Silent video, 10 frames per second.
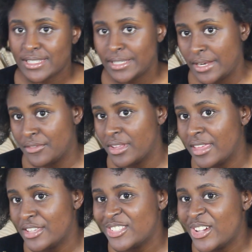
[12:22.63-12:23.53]
and
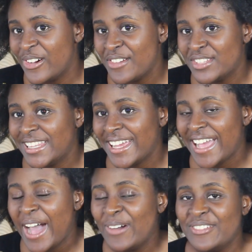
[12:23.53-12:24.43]
everything, so I really like
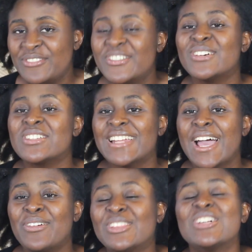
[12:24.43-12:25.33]
how it feels and
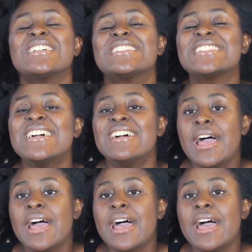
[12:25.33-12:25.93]
how it looks.